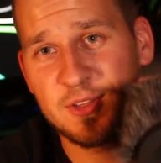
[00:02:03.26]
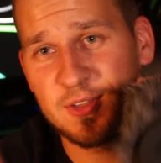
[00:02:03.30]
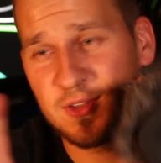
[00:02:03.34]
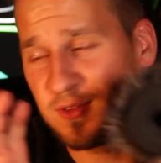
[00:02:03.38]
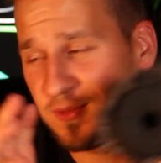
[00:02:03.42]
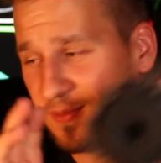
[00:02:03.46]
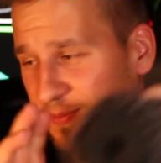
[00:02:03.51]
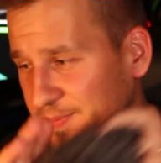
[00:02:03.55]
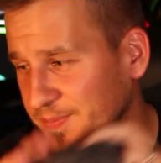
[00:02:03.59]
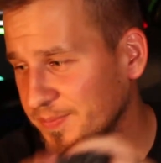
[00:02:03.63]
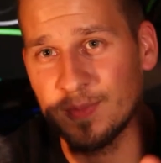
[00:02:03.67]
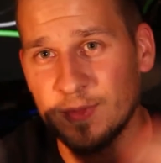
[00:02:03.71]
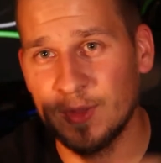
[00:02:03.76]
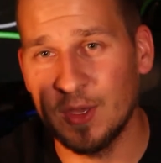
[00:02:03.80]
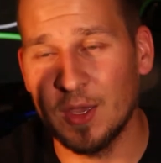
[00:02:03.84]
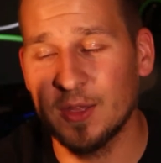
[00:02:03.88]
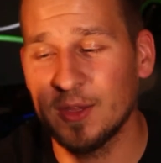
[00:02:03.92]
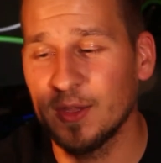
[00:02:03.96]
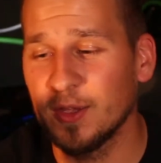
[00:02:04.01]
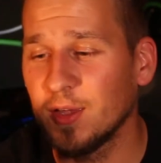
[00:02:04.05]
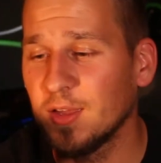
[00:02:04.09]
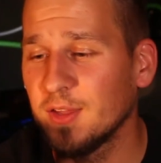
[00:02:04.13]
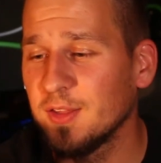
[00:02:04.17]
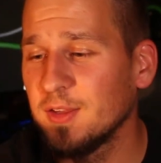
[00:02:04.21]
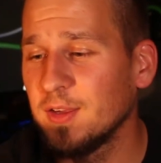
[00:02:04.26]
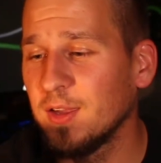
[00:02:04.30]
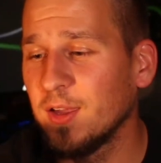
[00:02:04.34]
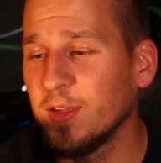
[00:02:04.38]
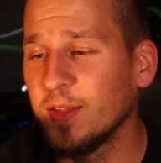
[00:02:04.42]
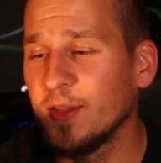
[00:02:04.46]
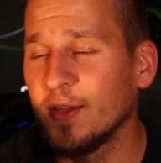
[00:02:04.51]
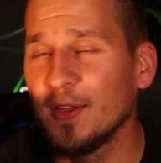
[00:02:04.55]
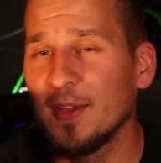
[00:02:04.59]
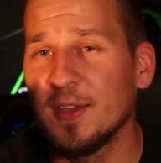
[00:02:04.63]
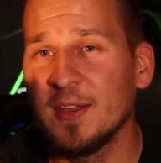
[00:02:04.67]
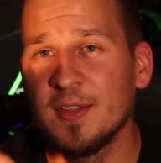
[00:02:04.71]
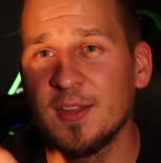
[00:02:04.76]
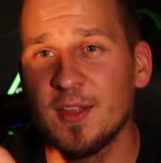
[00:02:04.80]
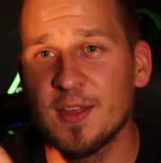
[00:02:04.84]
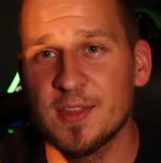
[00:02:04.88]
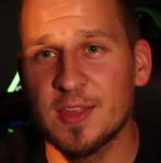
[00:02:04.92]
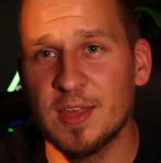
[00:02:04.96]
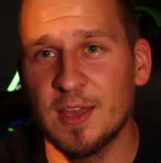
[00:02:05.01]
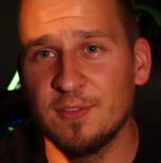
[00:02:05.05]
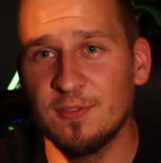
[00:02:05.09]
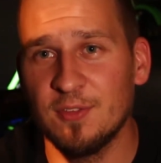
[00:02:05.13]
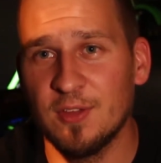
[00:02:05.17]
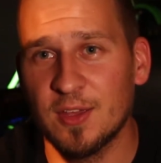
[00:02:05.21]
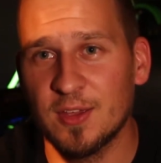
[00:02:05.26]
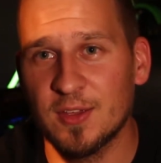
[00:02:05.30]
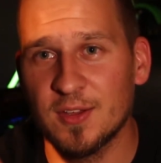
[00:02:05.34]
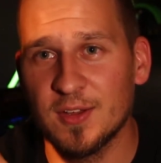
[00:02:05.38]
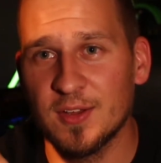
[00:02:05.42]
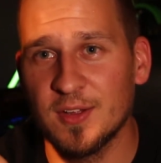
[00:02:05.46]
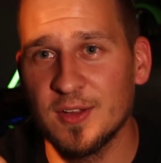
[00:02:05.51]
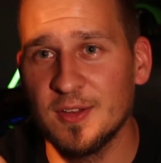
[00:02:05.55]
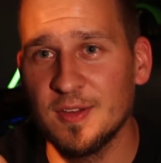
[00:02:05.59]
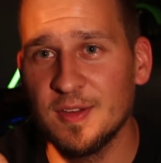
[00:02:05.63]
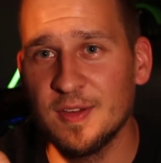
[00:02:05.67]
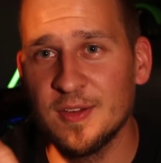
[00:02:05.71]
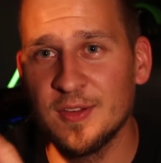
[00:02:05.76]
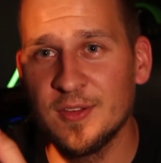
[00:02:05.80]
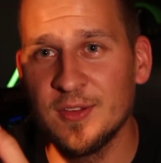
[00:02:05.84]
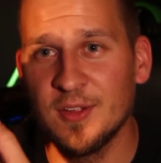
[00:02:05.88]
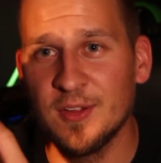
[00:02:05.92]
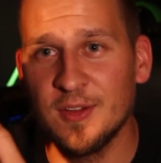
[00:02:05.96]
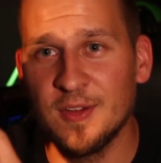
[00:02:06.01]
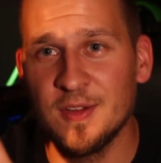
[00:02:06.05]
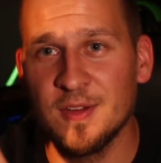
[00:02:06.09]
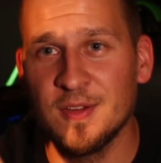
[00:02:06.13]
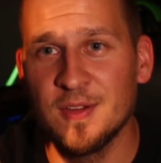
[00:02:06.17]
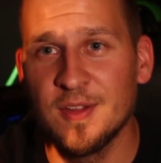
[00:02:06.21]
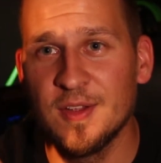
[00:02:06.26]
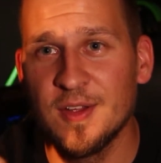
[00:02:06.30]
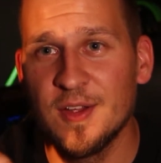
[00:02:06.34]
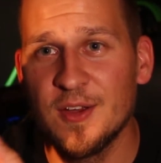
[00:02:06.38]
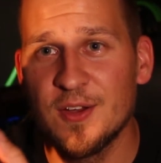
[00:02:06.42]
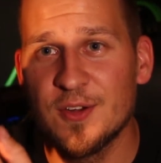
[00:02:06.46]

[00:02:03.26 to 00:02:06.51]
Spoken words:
it, yada yada yada. It does have like a little